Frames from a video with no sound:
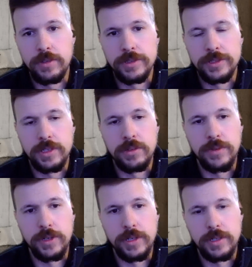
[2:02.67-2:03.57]
year or so of
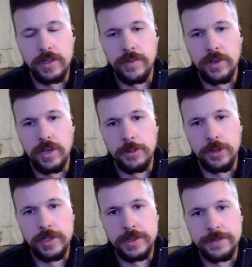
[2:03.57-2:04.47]
our
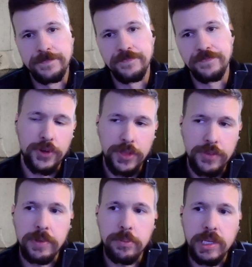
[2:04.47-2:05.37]
upgrades. For
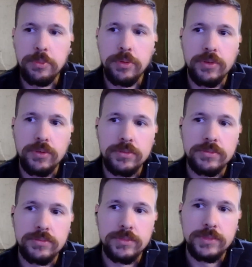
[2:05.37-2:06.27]
3 people,
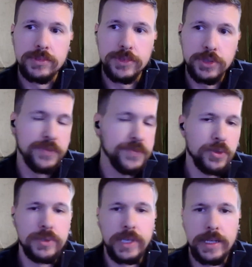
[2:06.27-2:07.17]
2
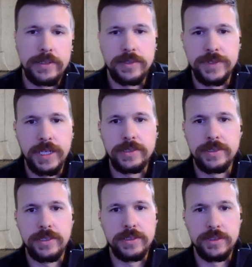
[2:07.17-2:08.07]
full days of
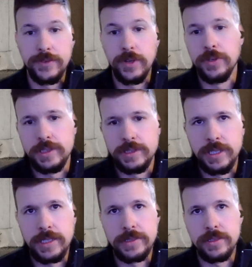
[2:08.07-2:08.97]
testing devoted to
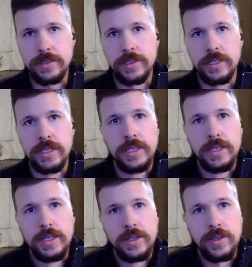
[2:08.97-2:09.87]
testing
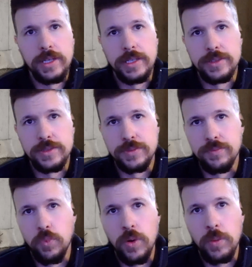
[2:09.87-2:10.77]
is
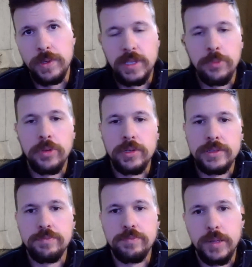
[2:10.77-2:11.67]
what we
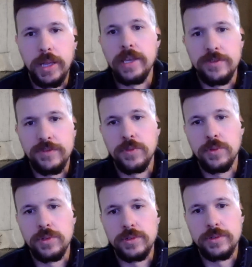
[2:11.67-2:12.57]
typically plan
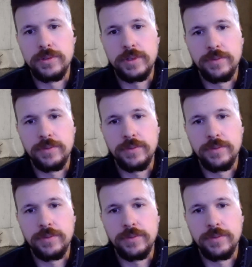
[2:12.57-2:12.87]
for,